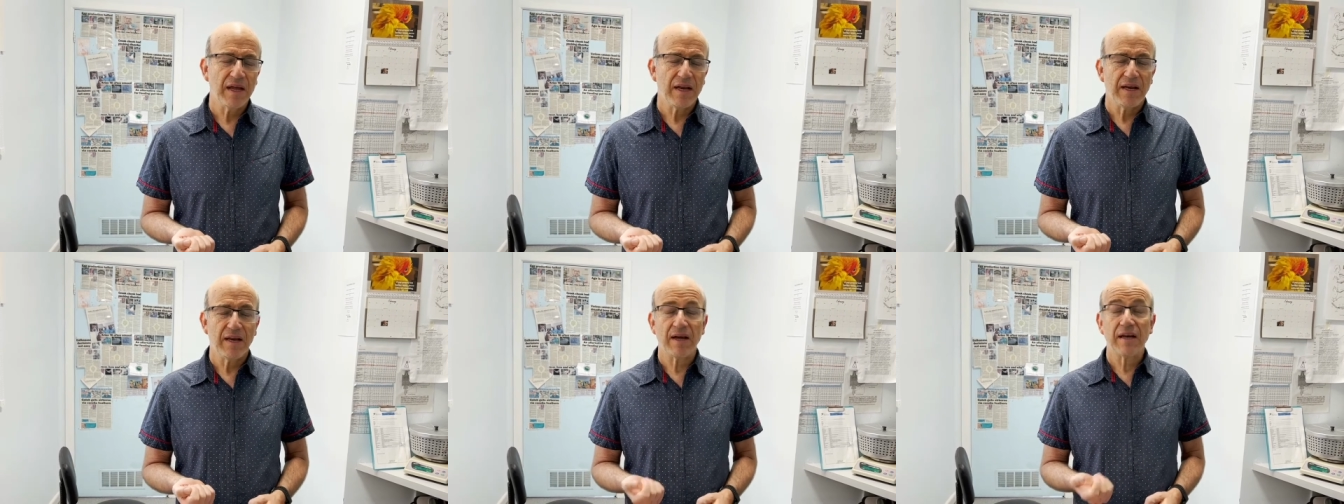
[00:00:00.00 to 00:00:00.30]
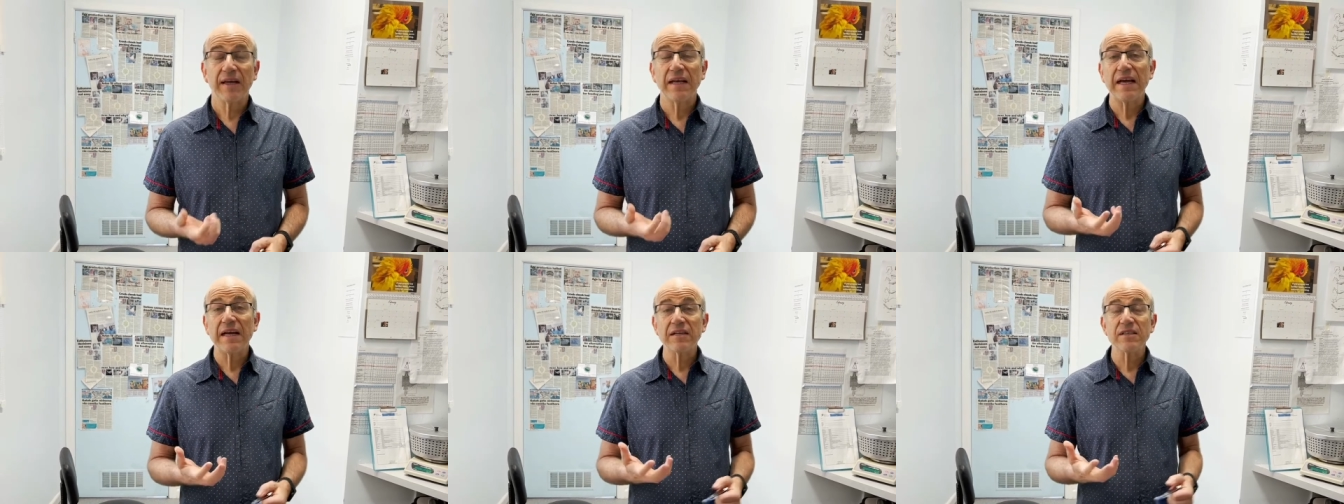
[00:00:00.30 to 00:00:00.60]
Now,
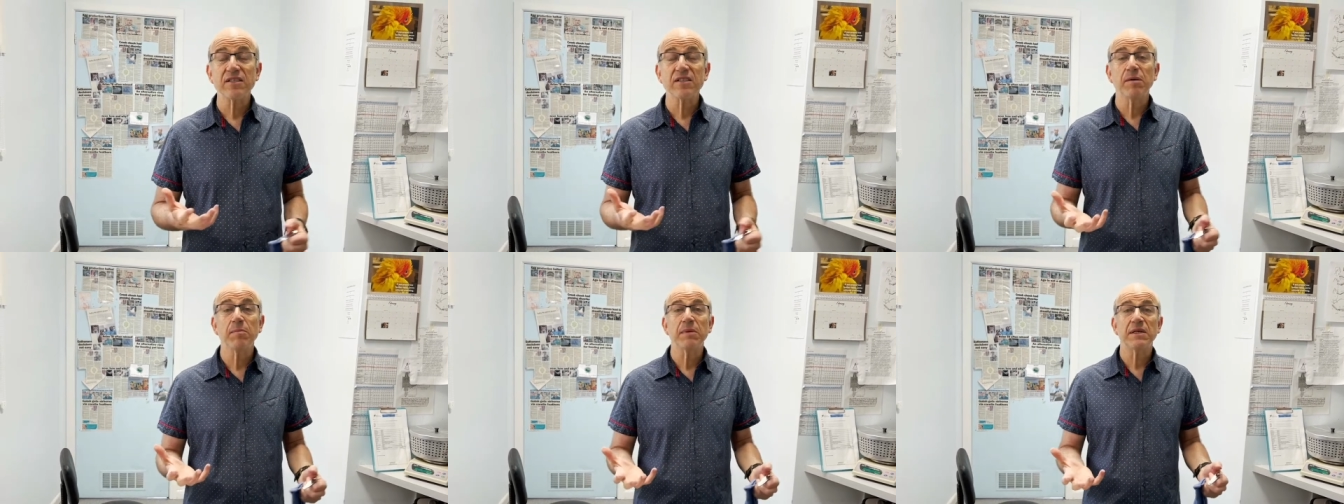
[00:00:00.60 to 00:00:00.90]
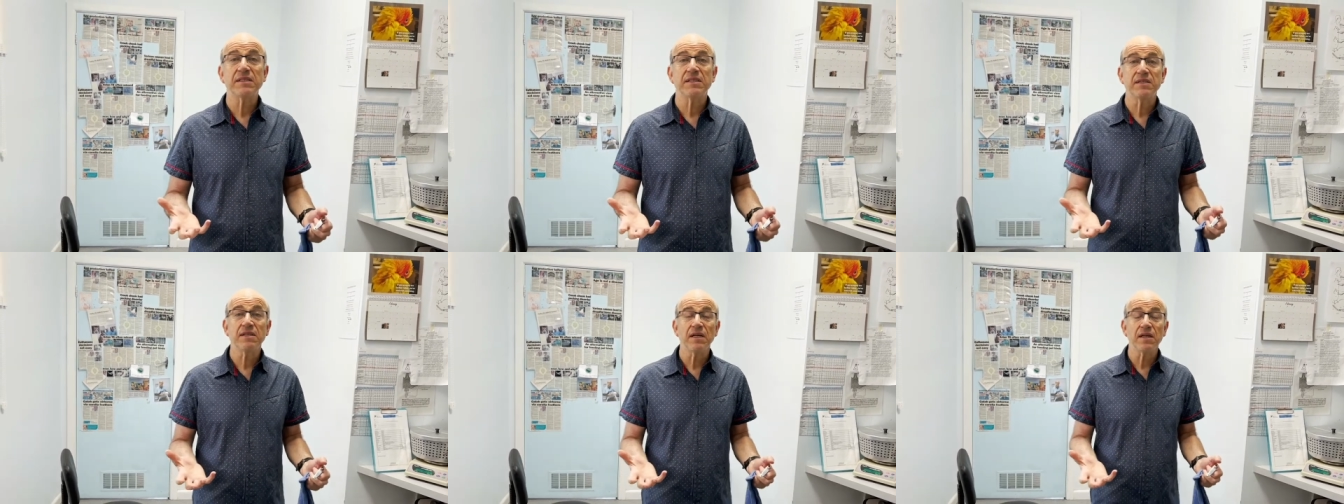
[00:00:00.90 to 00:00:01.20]
calcium
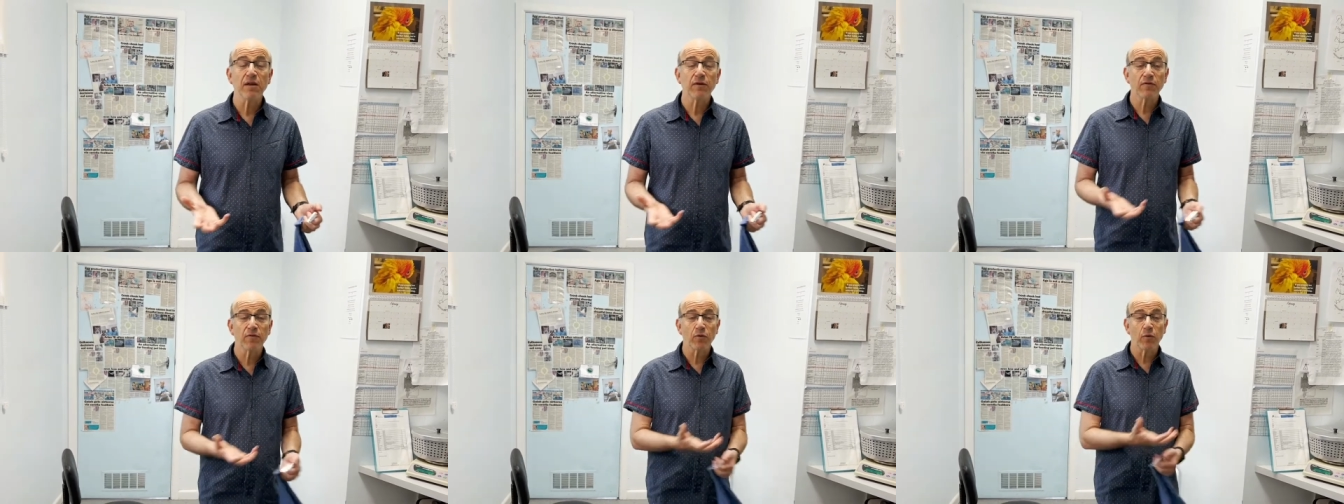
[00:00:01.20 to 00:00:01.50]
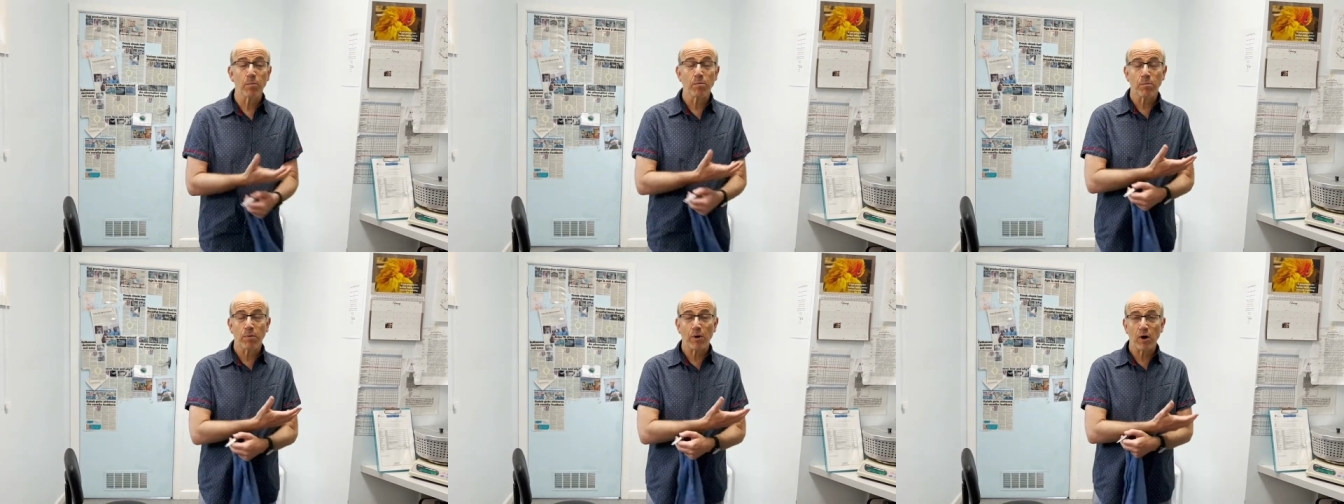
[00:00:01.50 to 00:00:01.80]
is needed
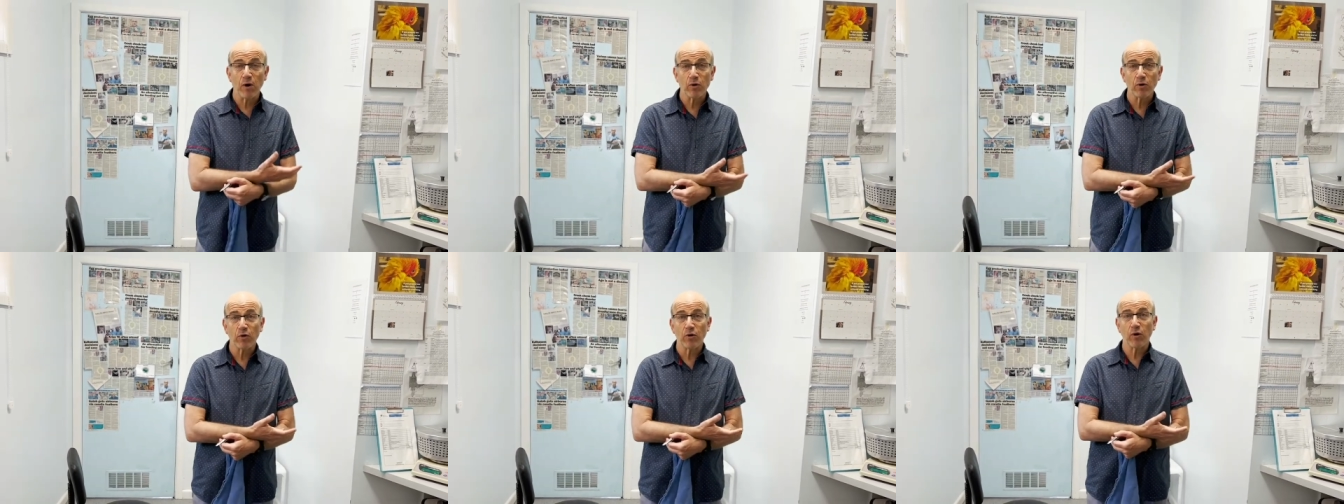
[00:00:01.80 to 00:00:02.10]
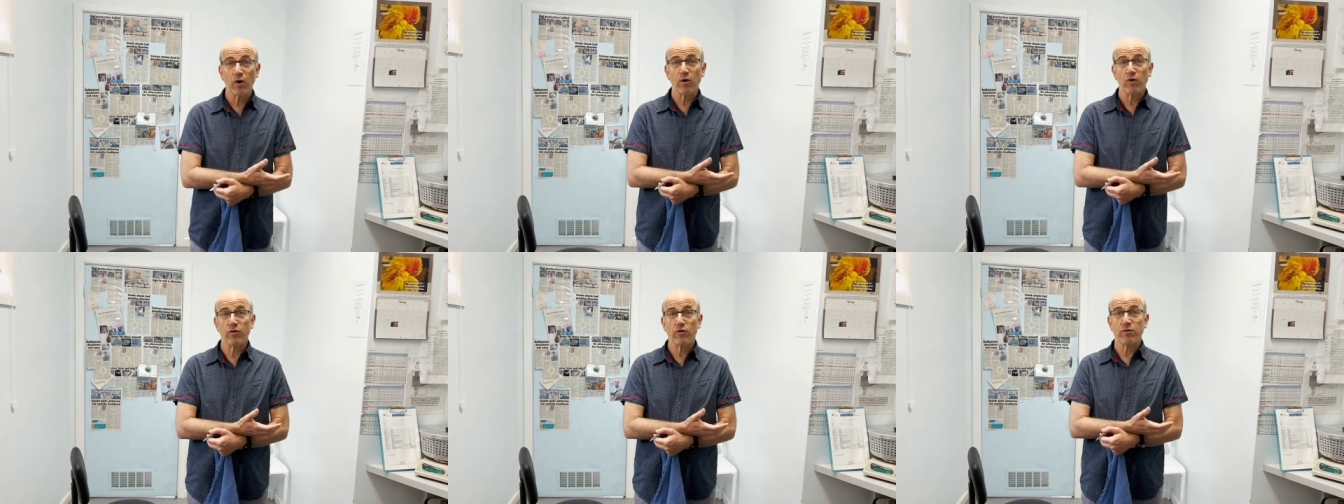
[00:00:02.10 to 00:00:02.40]
for bone
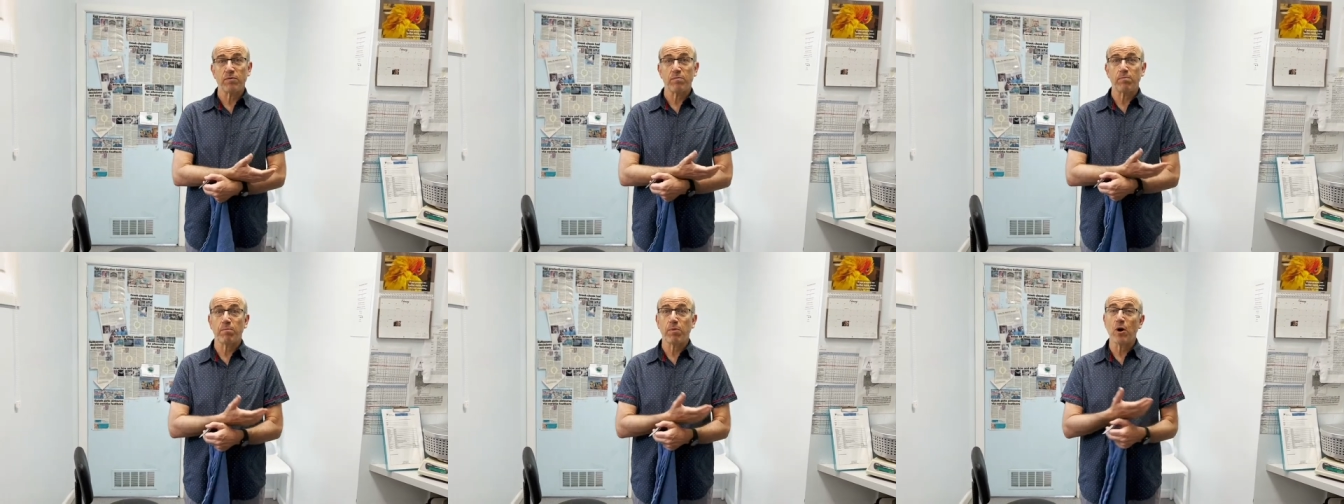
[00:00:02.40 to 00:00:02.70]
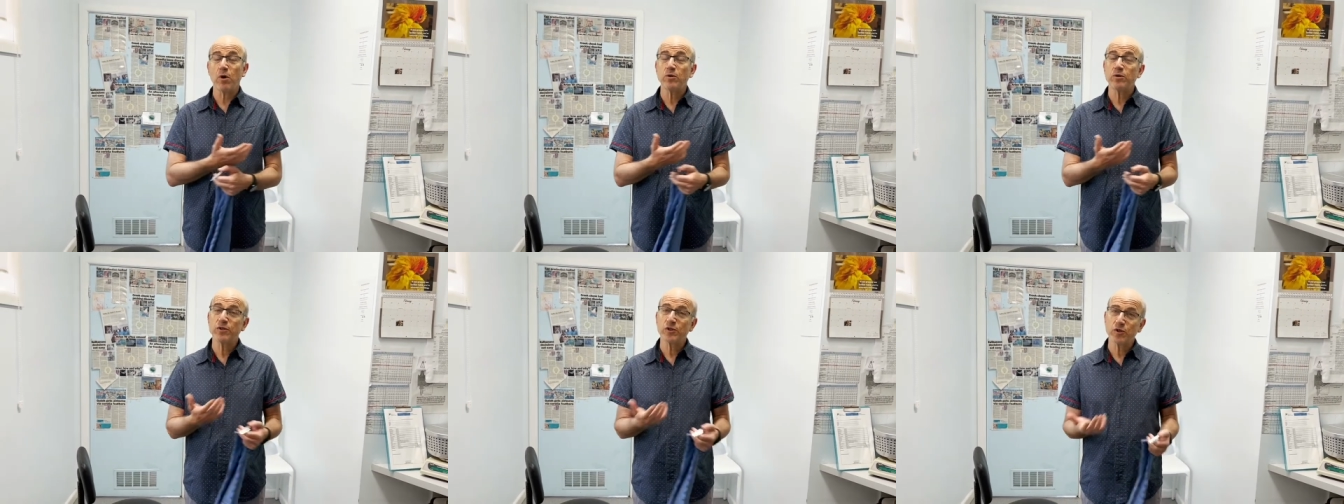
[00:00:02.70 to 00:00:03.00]
growth,
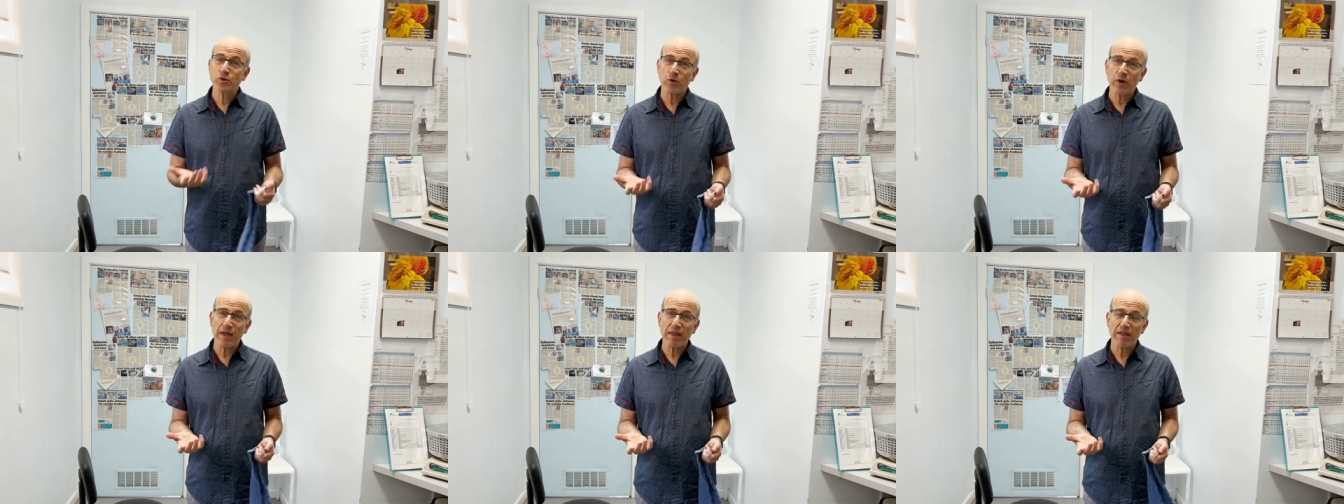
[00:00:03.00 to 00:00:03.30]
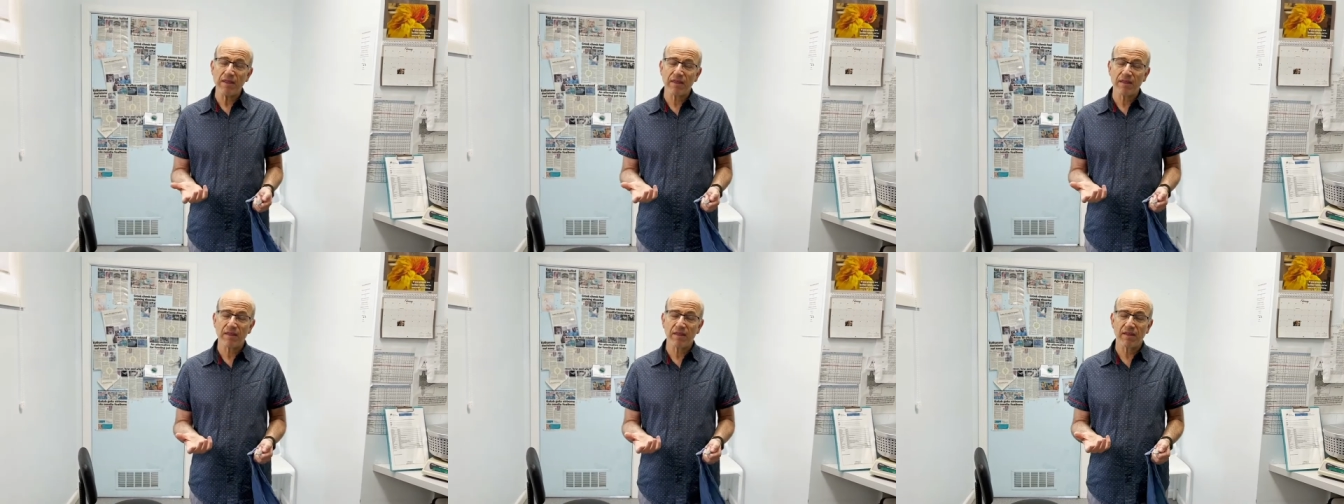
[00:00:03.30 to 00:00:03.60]
bone
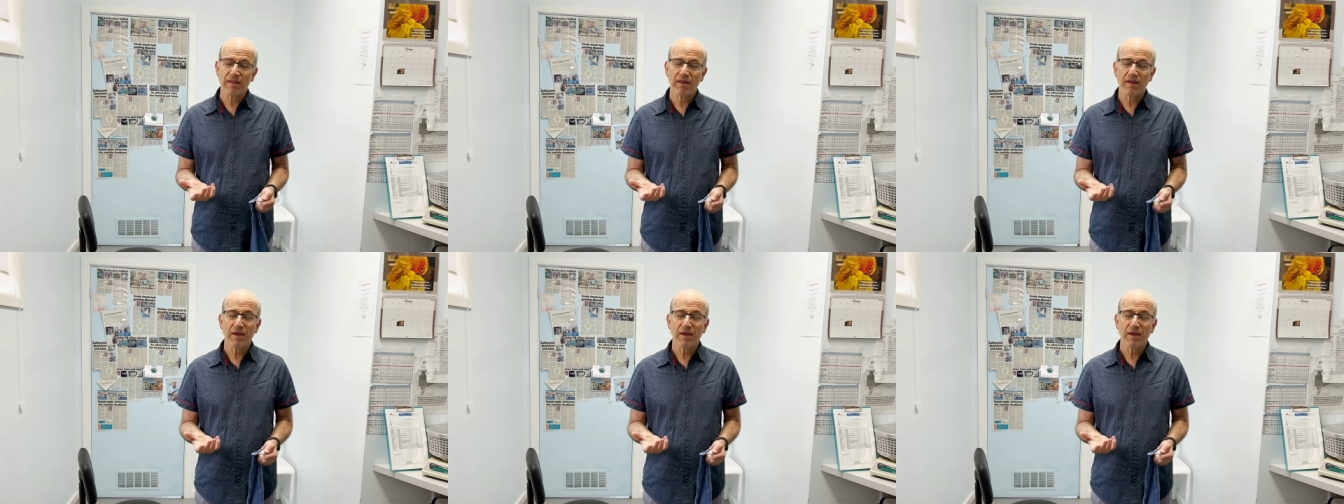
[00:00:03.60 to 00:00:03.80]
strength.